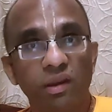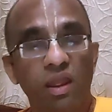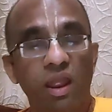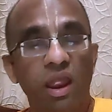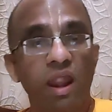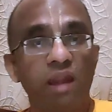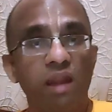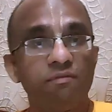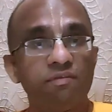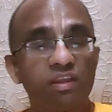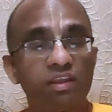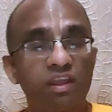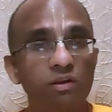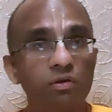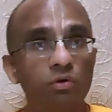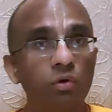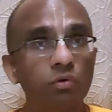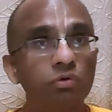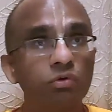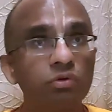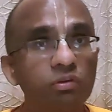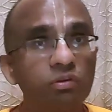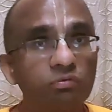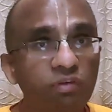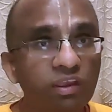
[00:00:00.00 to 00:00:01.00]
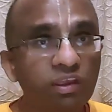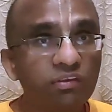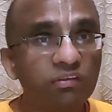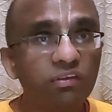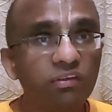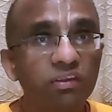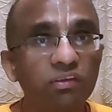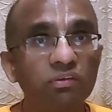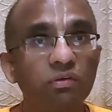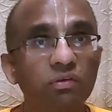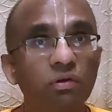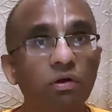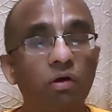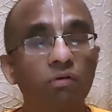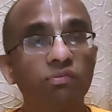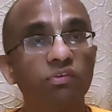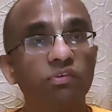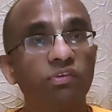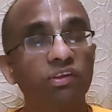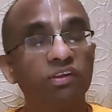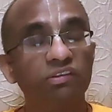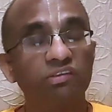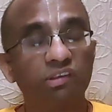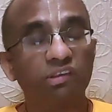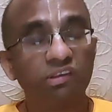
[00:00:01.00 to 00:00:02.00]
And we can go through the phases of
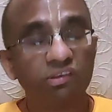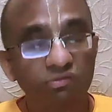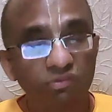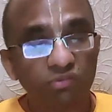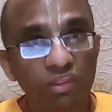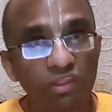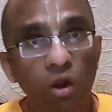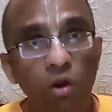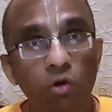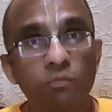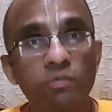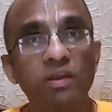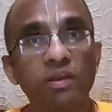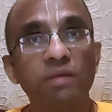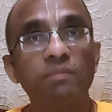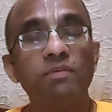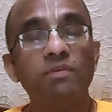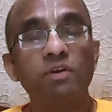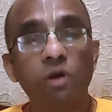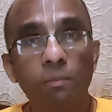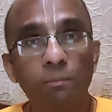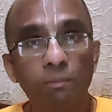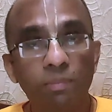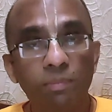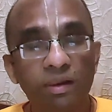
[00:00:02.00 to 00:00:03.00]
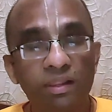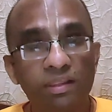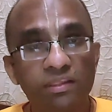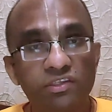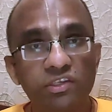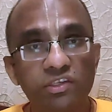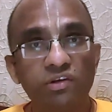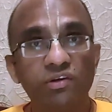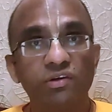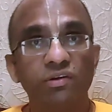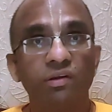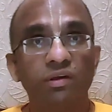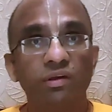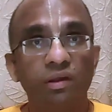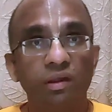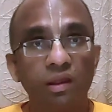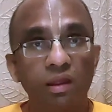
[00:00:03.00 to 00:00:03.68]
success without becoming complacent.